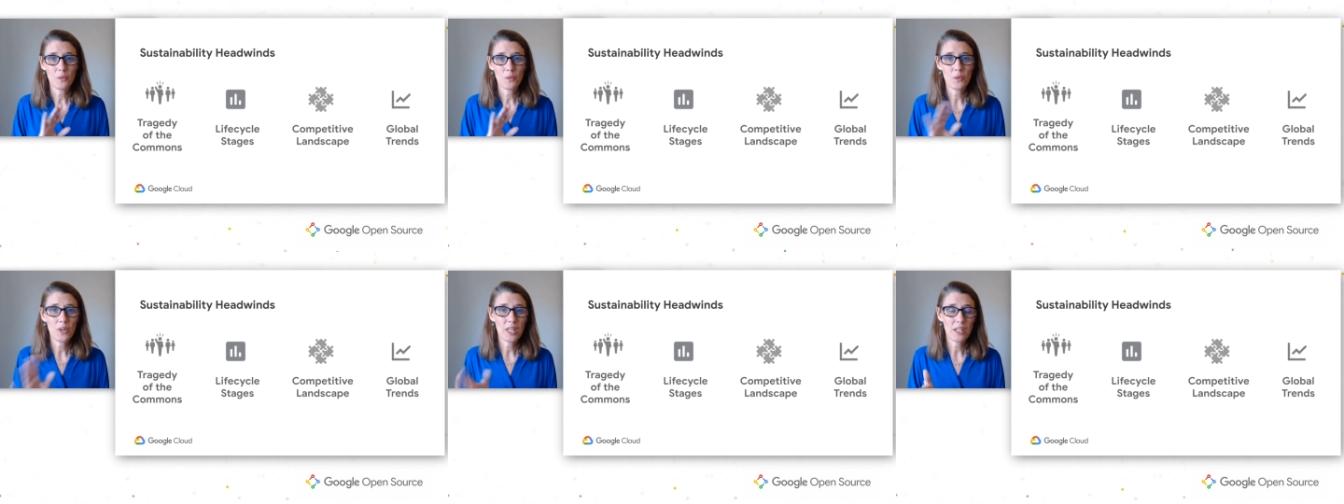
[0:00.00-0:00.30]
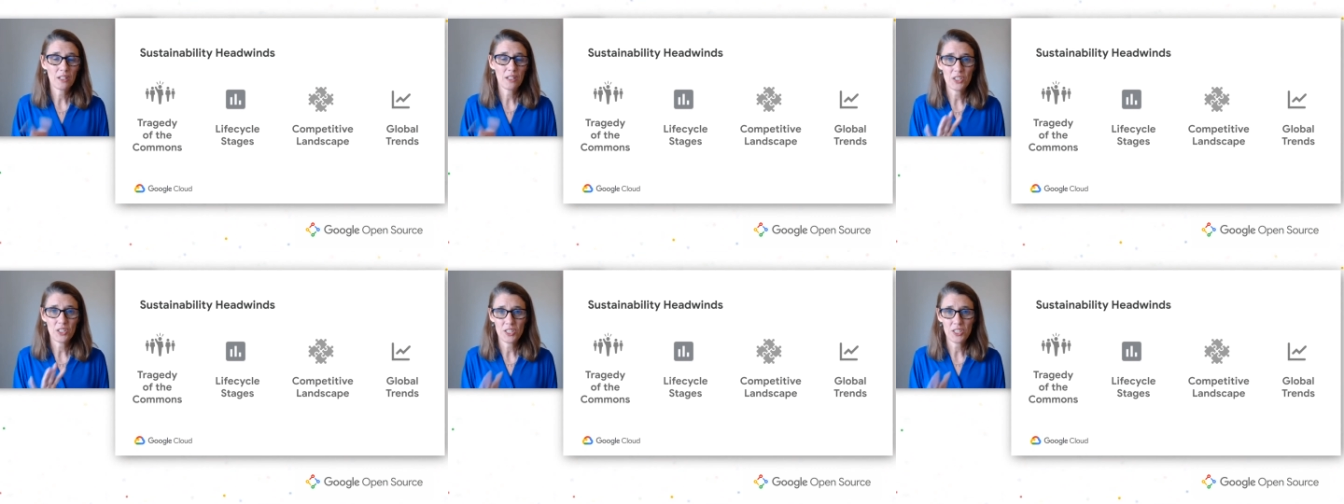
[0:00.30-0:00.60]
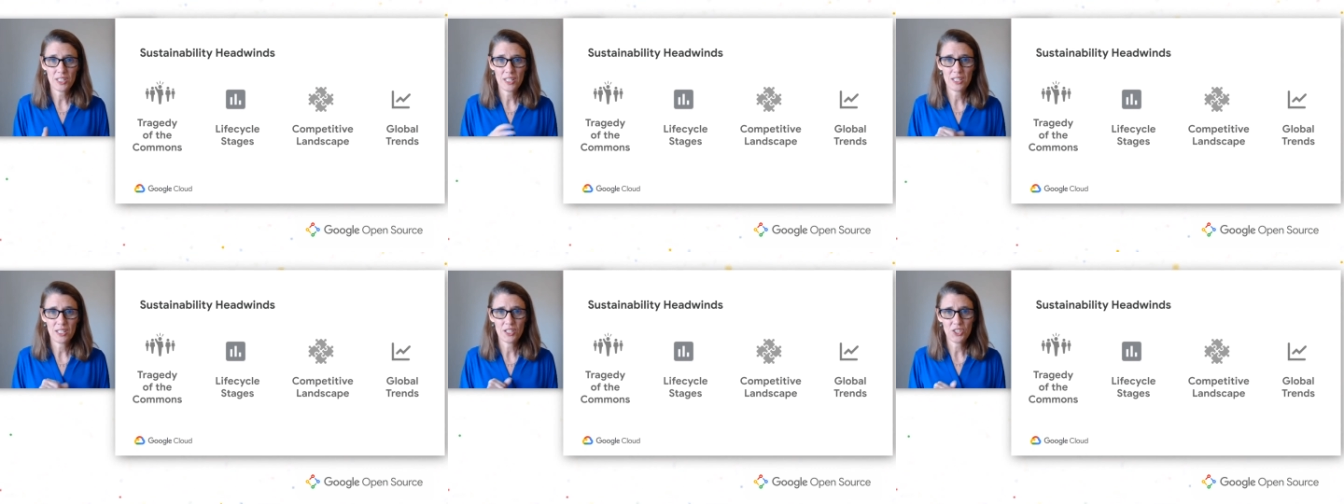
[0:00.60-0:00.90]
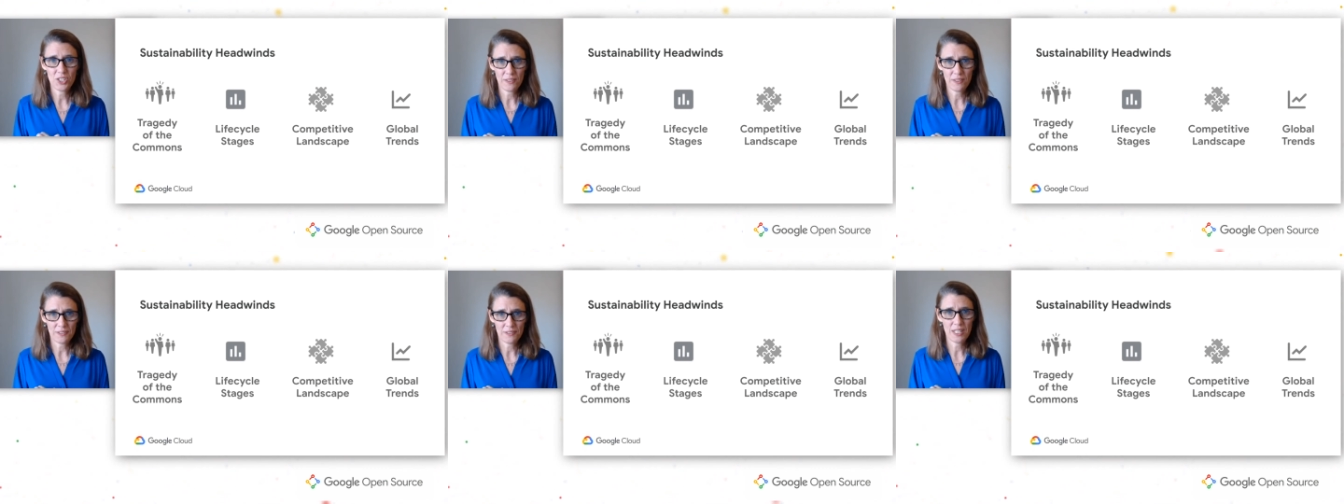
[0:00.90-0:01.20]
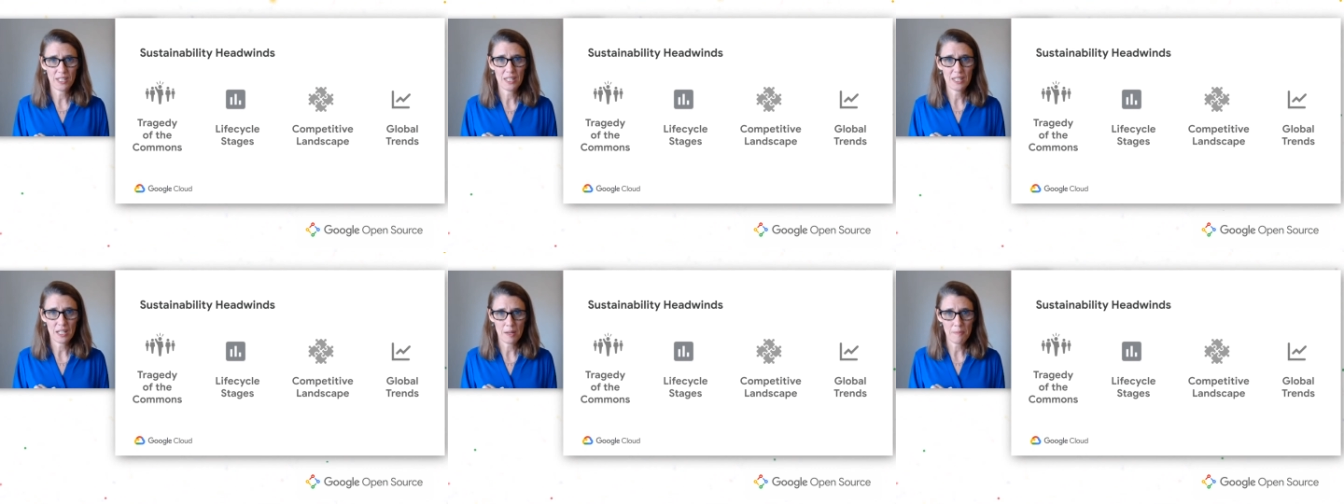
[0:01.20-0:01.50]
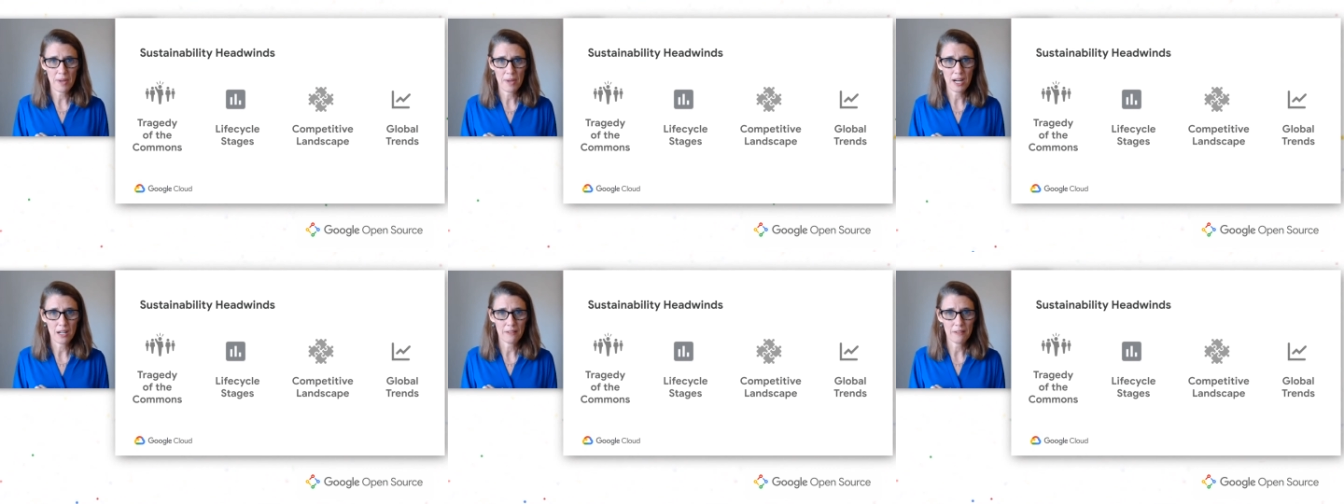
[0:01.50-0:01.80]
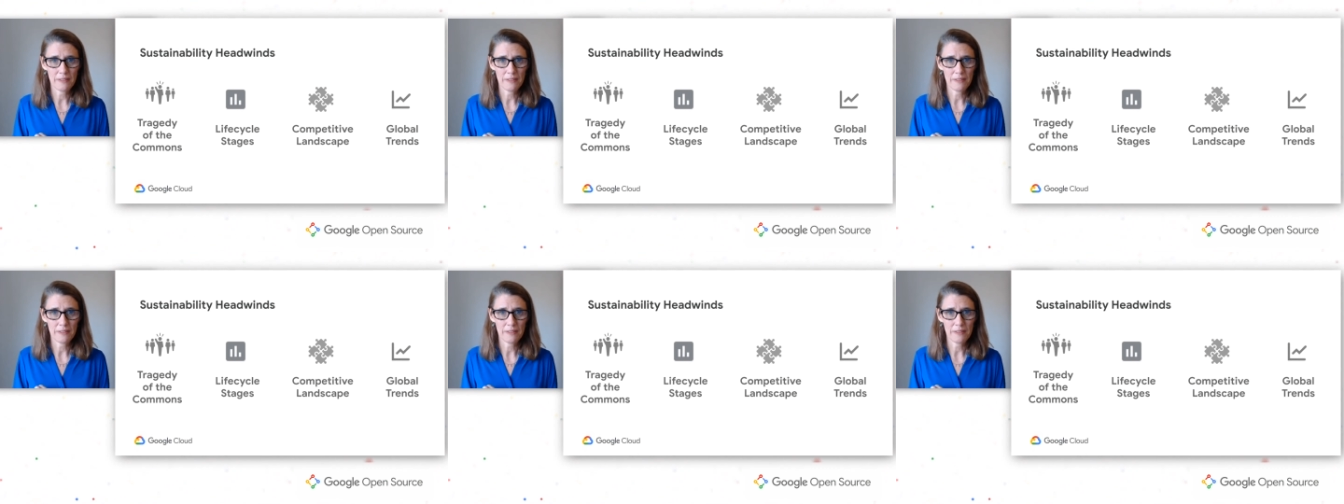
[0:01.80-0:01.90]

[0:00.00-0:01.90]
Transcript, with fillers: when you see shifts in the competitive